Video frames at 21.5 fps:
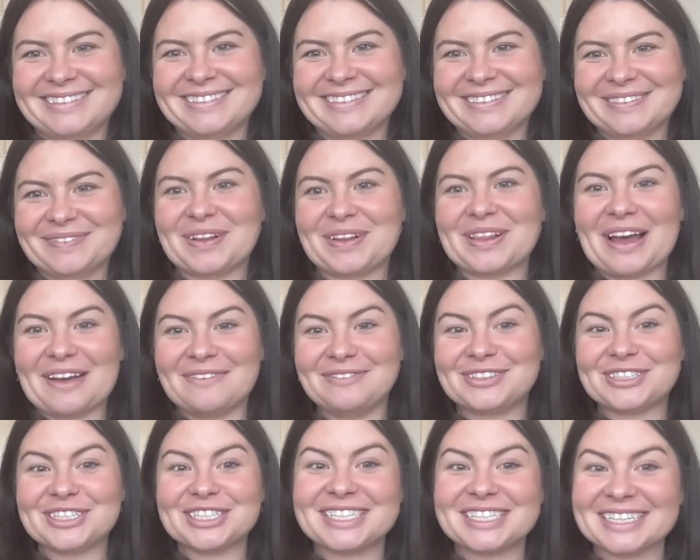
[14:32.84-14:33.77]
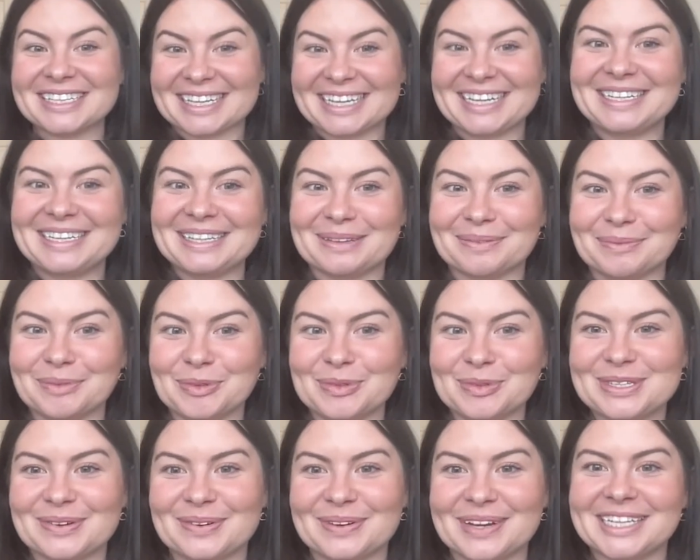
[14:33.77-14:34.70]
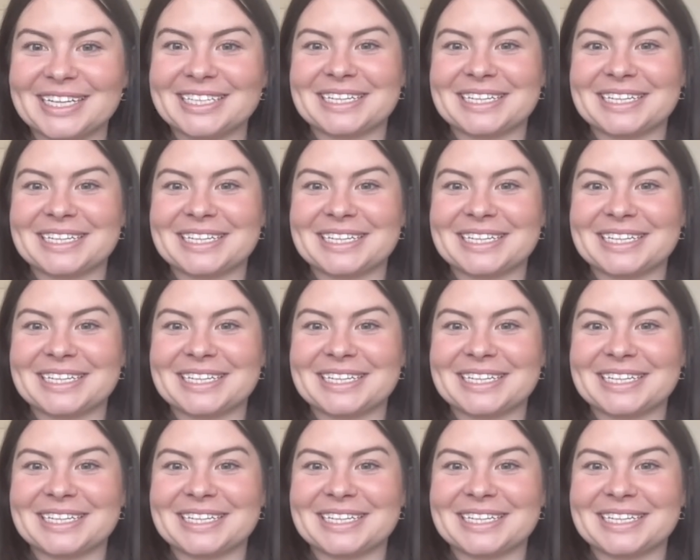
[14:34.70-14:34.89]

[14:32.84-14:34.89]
Well, I've just deleted them all so I can